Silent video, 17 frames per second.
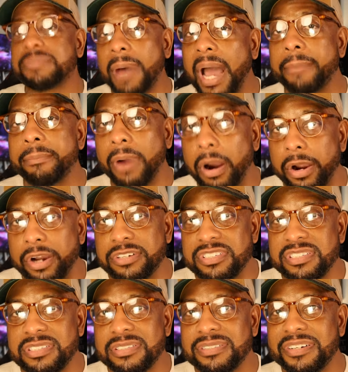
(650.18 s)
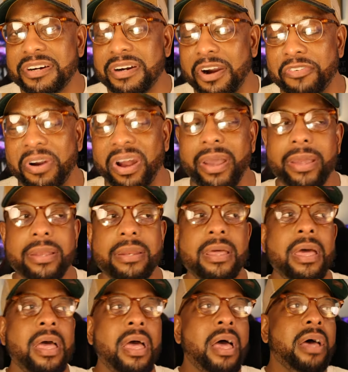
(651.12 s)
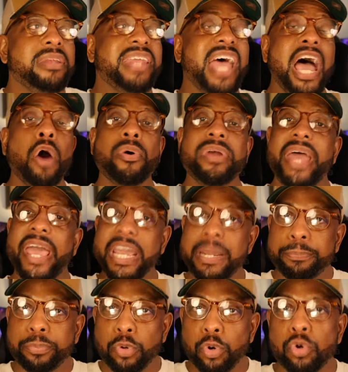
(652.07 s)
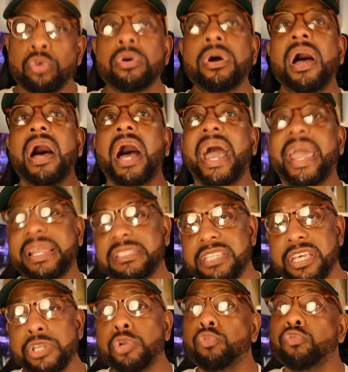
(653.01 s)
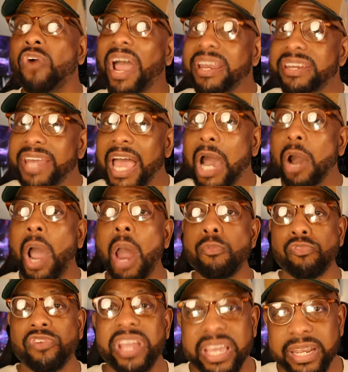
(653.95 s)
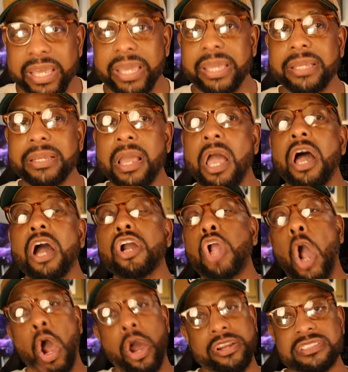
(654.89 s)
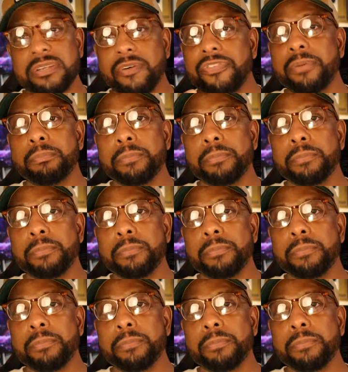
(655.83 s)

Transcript: my March. All right. Now in April, I can tell you right now I'm reading Gardens of the